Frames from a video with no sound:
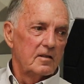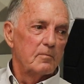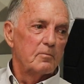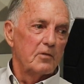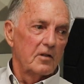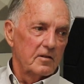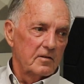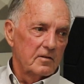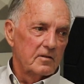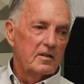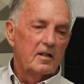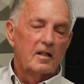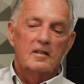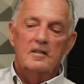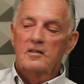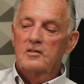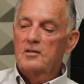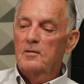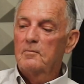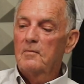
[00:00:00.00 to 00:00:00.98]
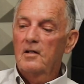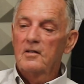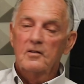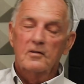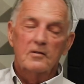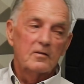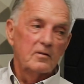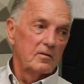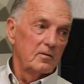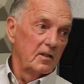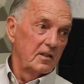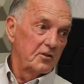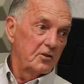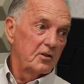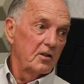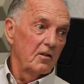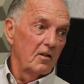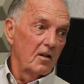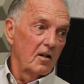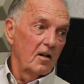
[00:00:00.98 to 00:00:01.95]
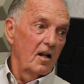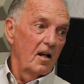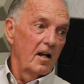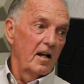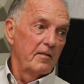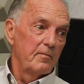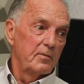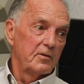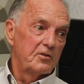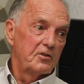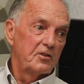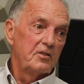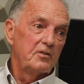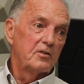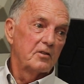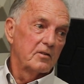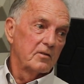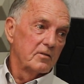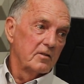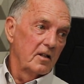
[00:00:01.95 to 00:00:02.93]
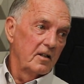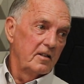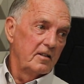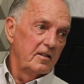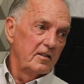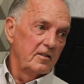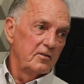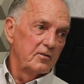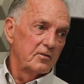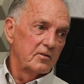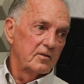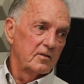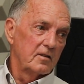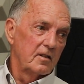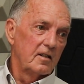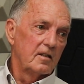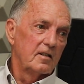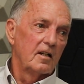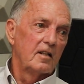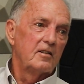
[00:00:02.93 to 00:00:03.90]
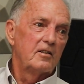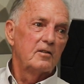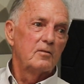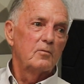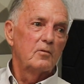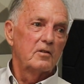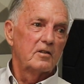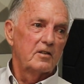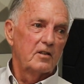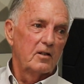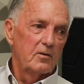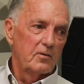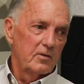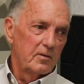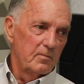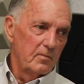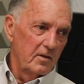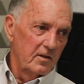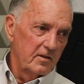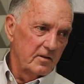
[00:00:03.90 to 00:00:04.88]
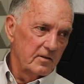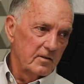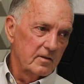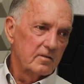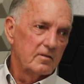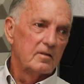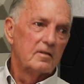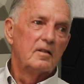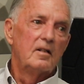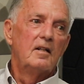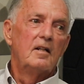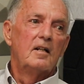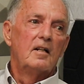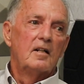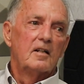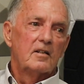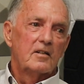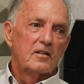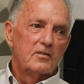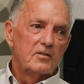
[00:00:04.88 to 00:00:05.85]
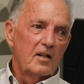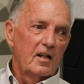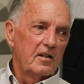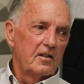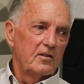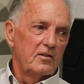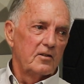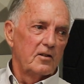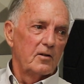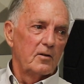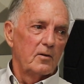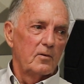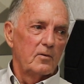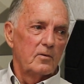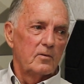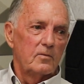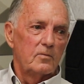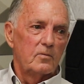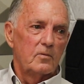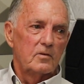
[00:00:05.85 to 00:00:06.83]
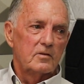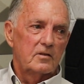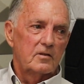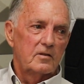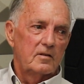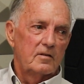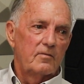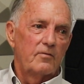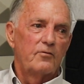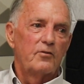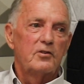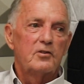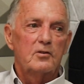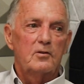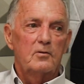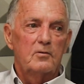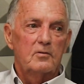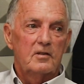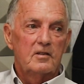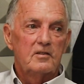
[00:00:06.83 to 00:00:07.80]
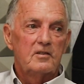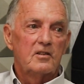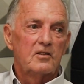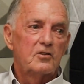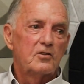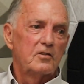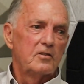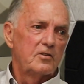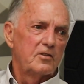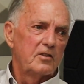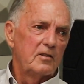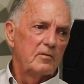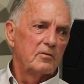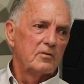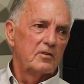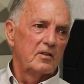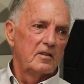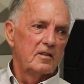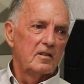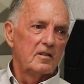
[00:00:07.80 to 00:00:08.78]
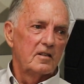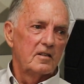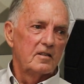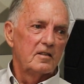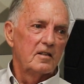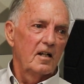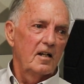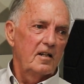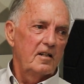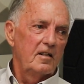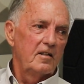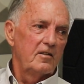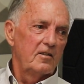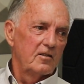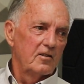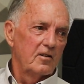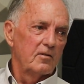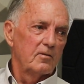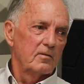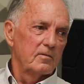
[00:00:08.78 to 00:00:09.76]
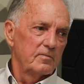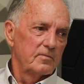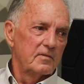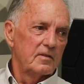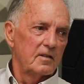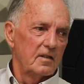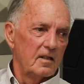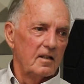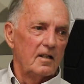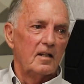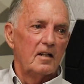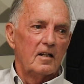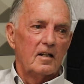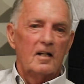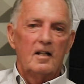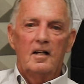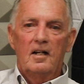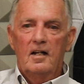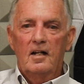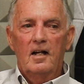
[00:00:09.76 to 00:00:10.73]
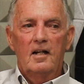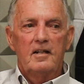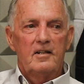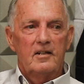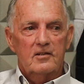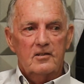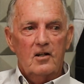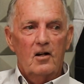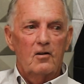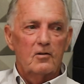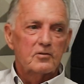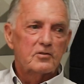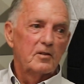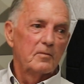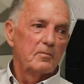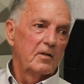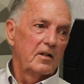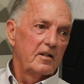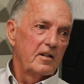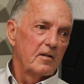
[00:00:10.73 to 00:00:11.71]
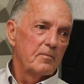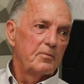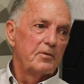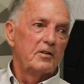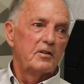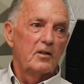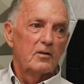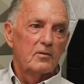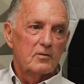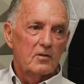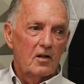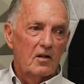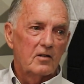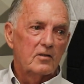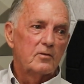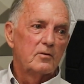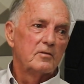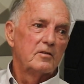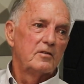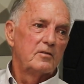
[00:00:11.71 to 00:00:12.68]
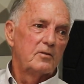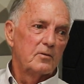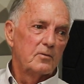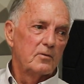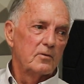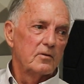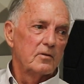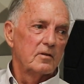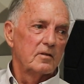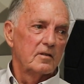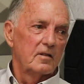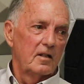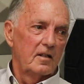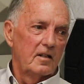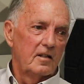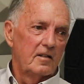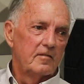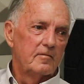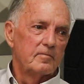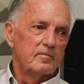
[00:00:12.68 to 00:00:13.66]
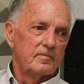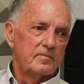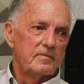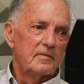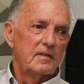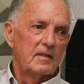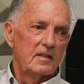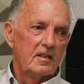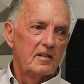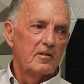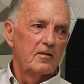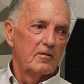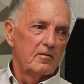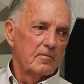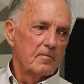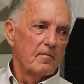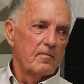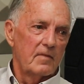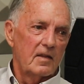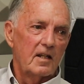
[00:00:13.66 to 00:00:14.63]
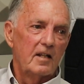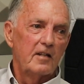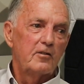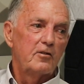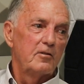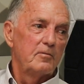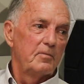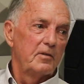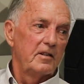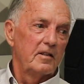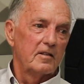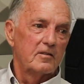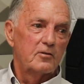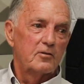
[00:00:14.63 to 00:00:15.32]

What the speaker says: The brother, yeah, because the mother is still alive, but she's in her 90s, and I didn't want to go to the mother because I didn't know what physical condition she was in. And at 90, you call somebody up, you go knock on the door, and it could be a